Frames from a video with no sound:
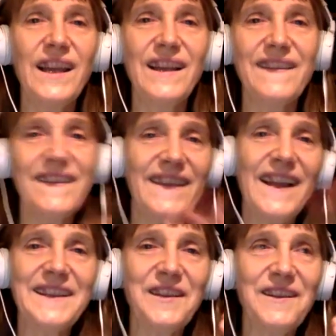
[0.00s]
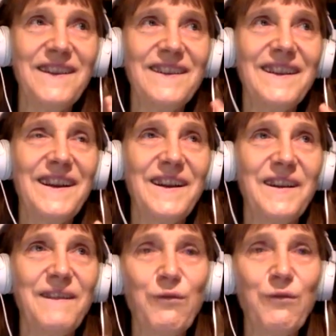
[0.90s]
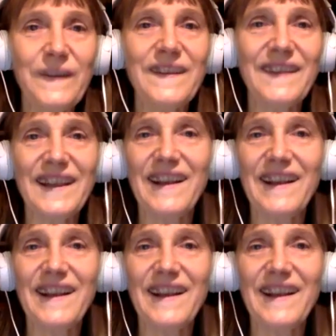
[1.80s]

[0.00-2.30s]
societal forces,